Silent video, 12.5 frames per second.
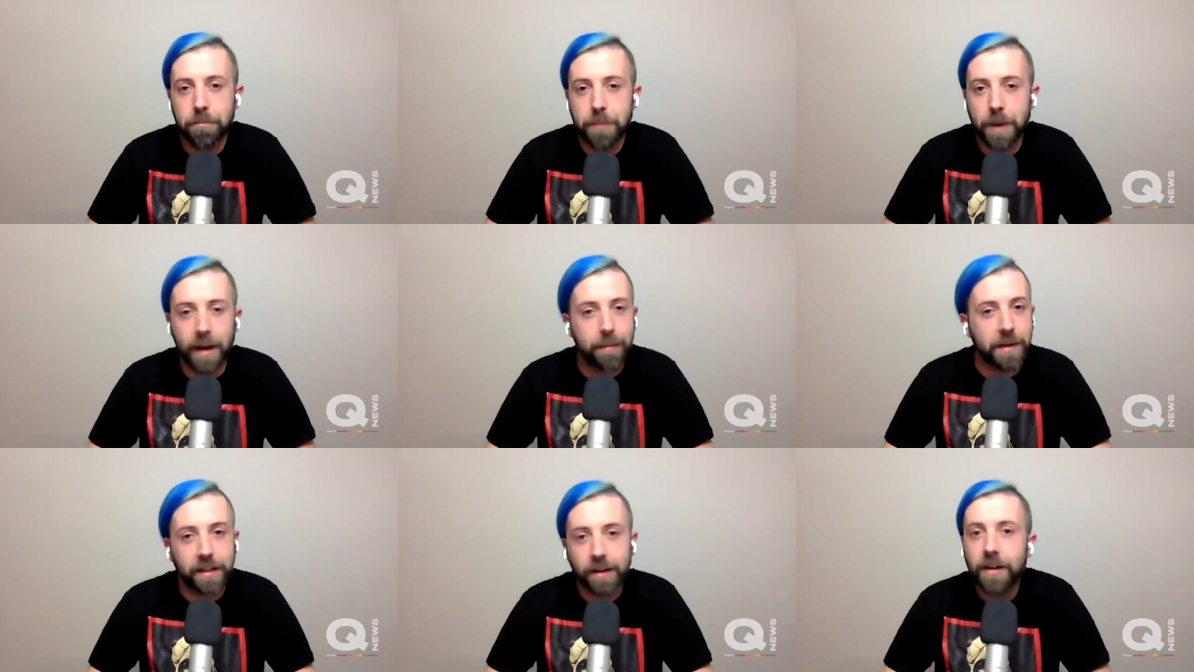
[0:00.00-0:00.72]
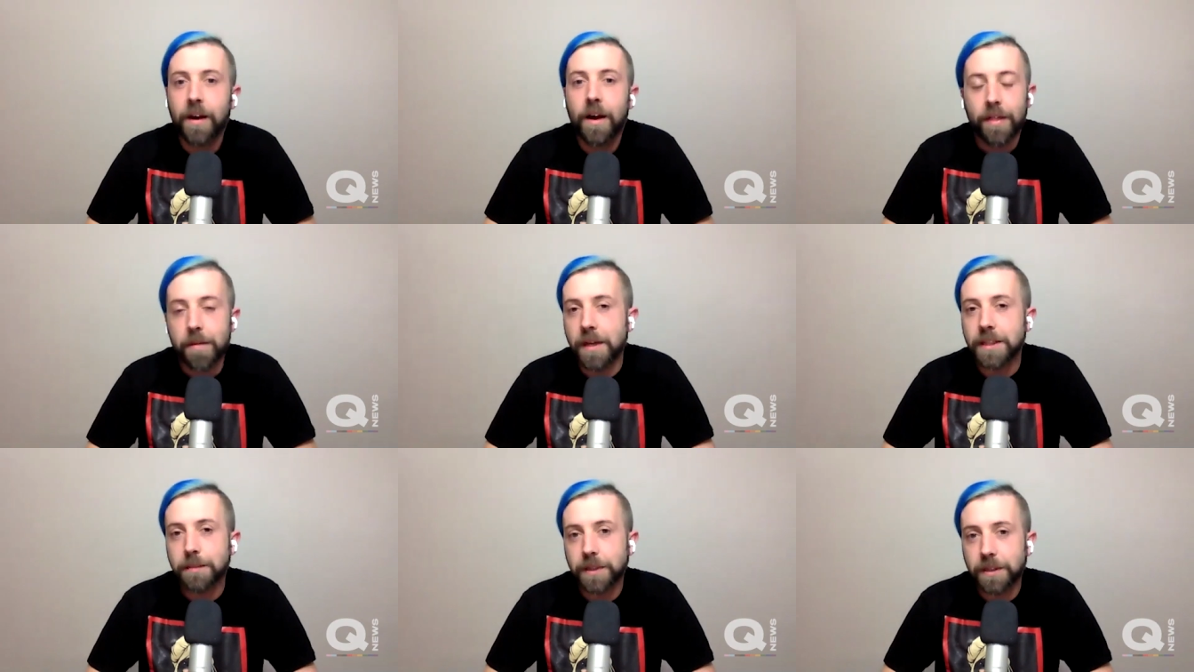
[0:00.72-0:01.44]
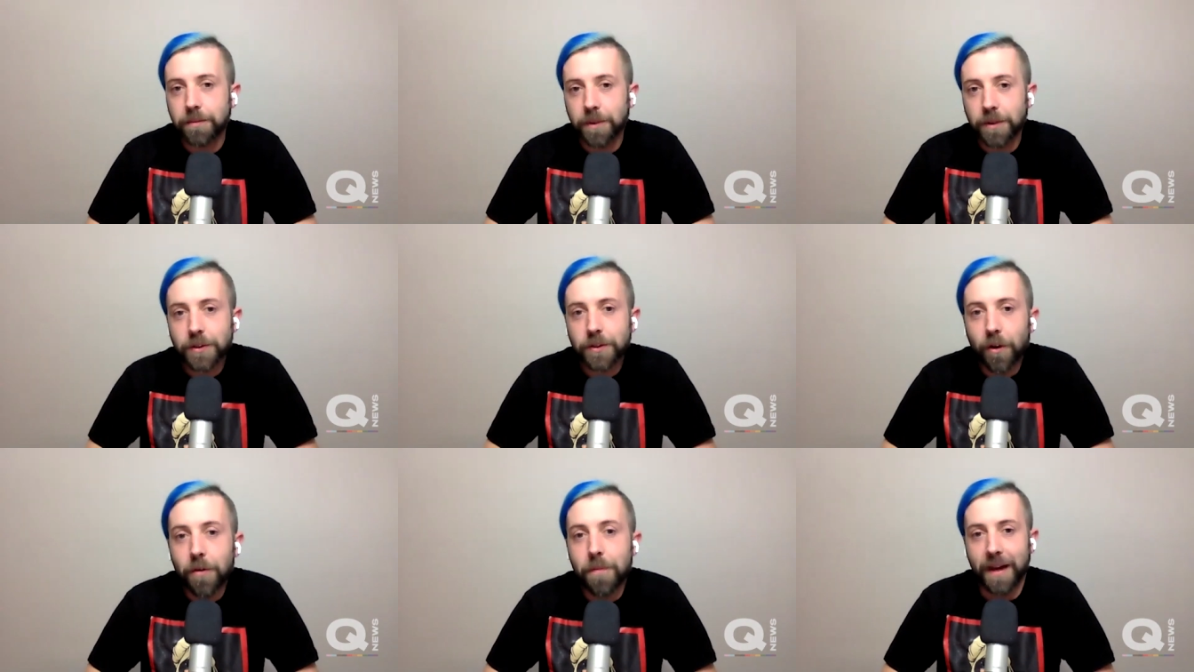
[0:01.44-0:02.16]
But I mean, there must be
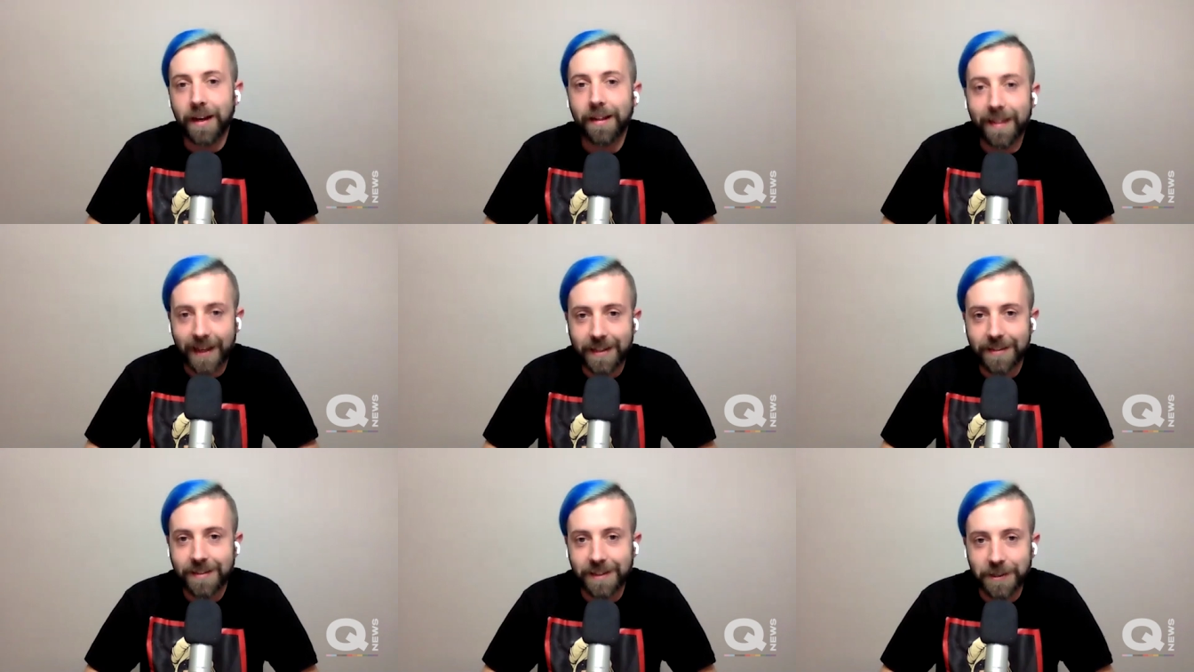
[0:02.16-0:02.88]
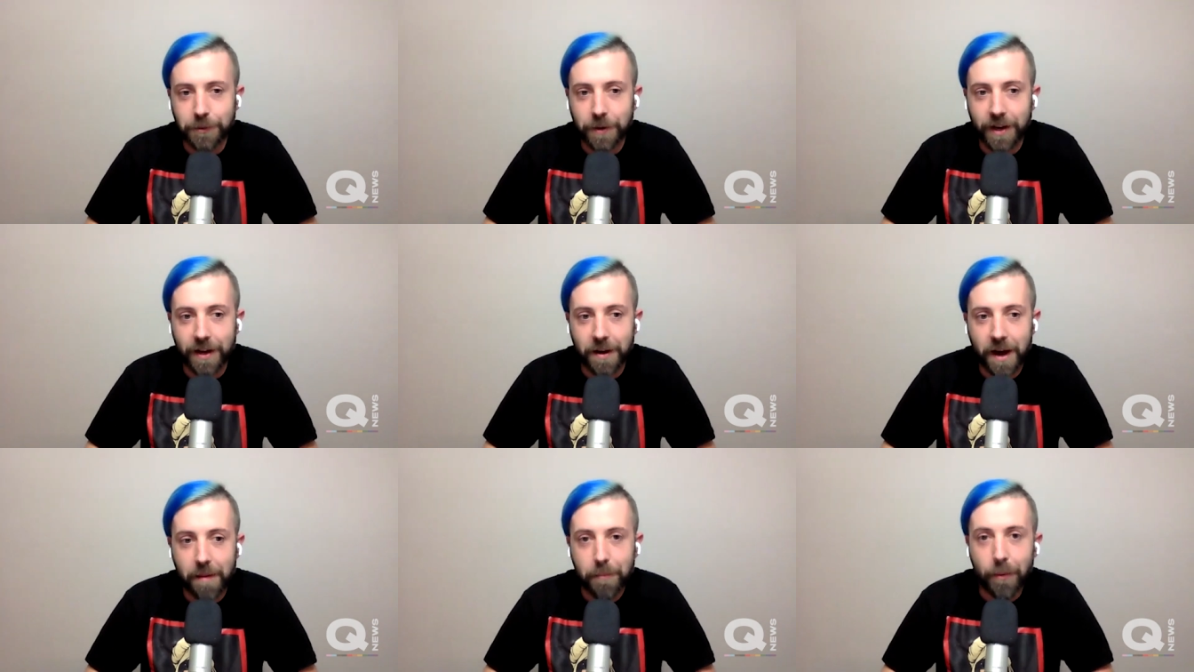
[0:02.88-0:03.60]
so many things that you are